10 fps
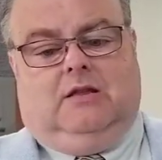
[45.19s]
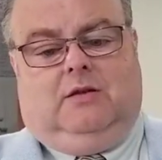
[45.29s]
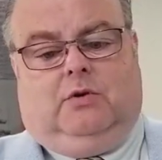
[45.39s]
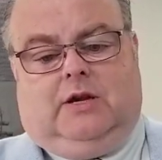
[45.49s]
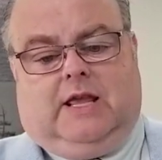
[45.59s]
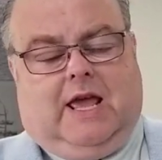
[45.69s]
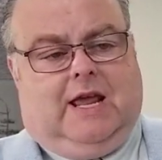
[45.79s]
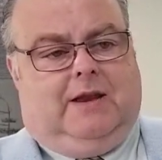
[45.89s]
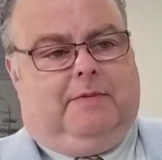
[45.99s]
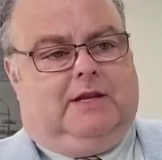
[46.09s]
The word
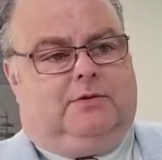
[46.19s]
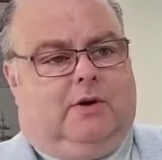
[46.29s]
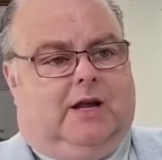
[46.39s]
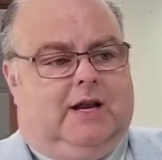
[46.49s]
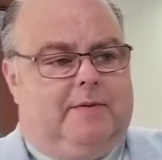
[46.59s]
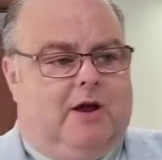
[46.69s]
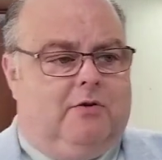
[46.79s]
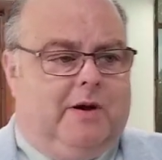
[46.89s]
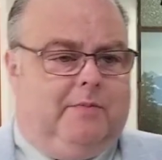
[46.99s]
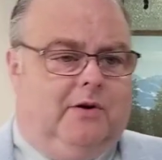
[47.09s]
Cain means what? Anybody
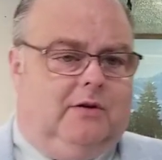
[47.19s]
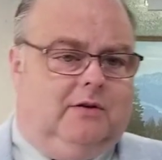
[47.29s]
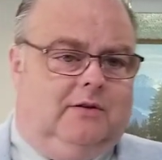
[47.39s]
remember?